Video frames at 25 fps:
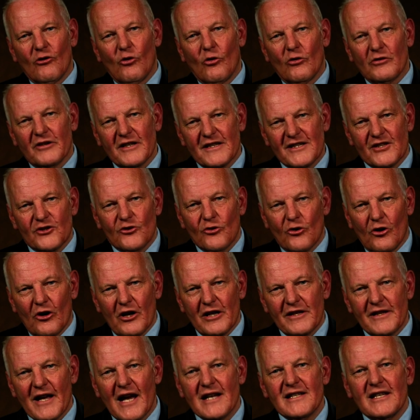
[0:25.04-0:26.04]
or
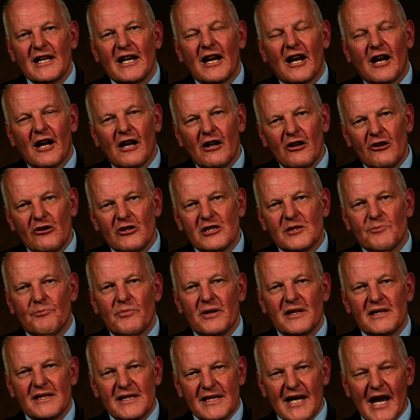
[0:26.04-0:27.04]
destroyed, that includes
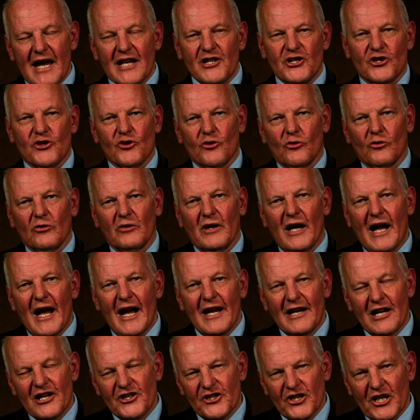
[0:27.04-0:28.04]
potential
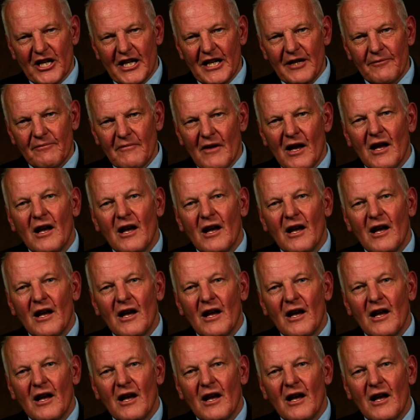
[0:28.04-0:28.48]
energy.